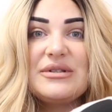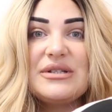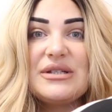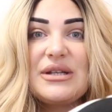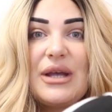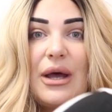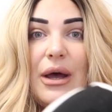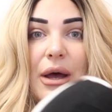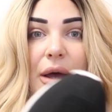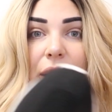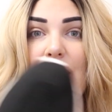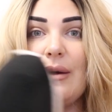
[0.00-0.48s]

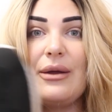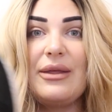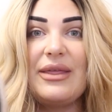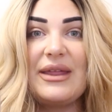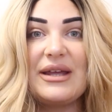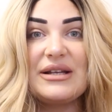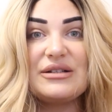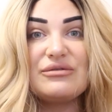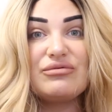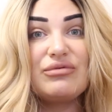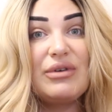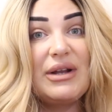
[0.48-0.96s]
So
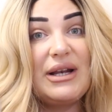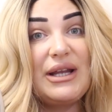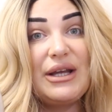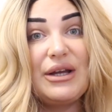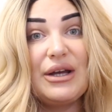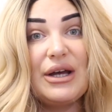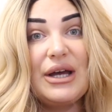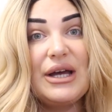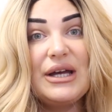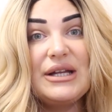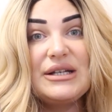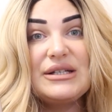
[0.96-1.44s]
that's really
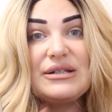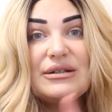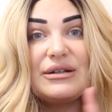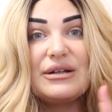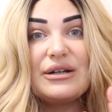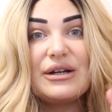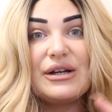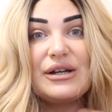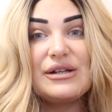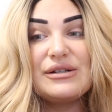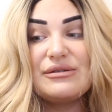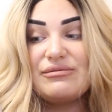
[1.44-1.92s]
good
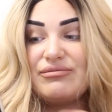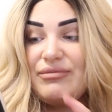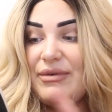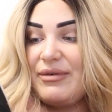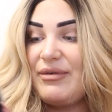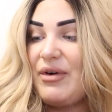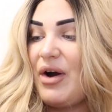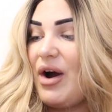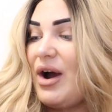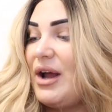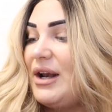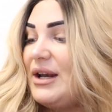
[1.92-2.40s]
because
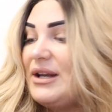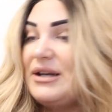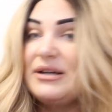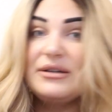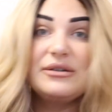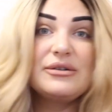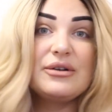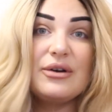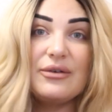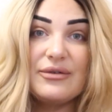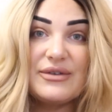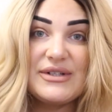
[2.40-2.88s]
River
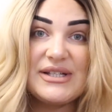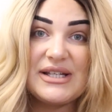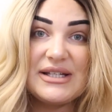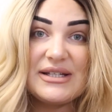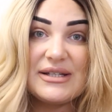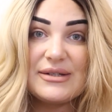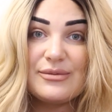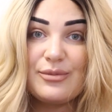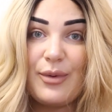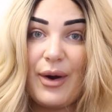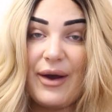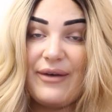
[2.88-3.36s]
Island obviously
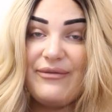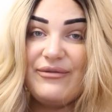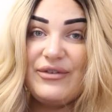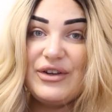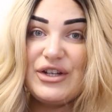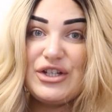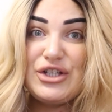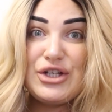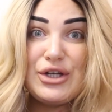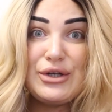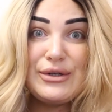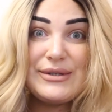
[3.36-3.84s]
does wide
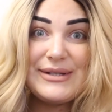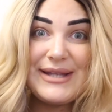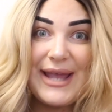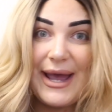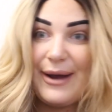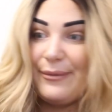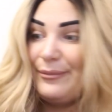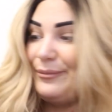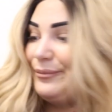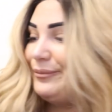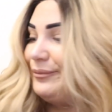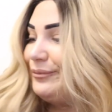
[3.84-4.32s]
fit shoes
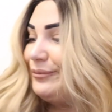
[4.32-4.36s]
now.